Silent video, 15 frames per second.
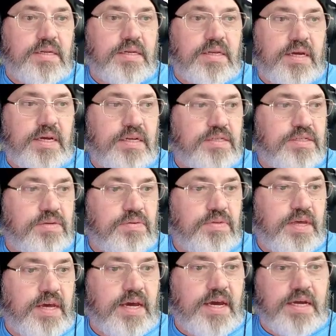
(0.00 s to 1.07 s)
I could do
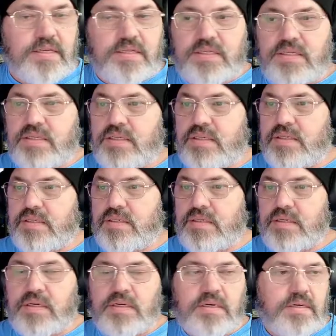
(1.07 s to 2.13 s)
that.
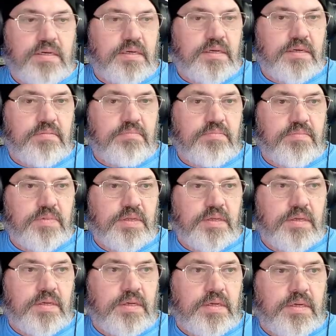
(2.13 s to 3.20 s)
I
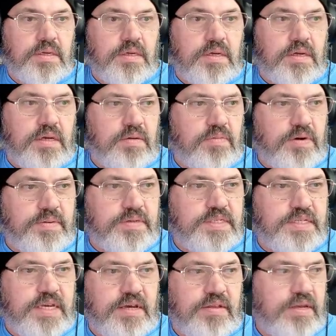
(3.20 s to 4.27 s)
could probably
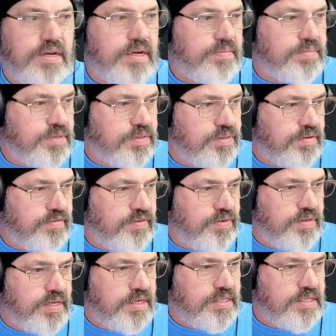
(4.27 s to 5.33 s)
scale that up, do a few
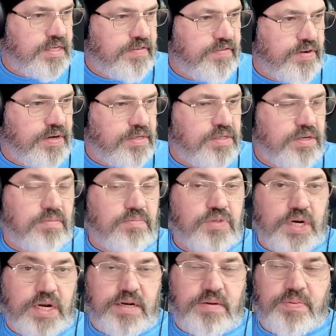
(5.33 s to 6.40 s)
things different. So I'm
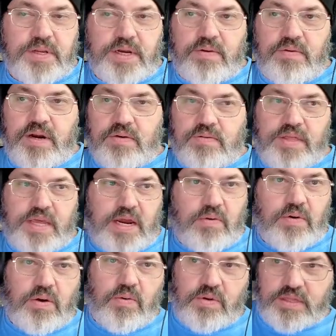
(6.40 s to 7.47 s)
trying to play around with how
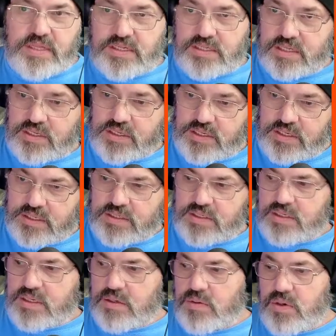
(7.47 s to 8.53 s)
I want this to look.
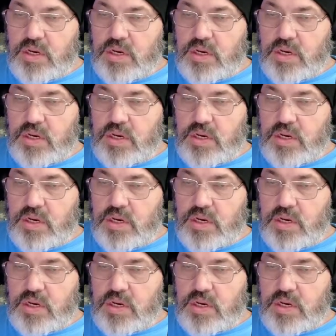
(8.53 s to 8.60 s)
So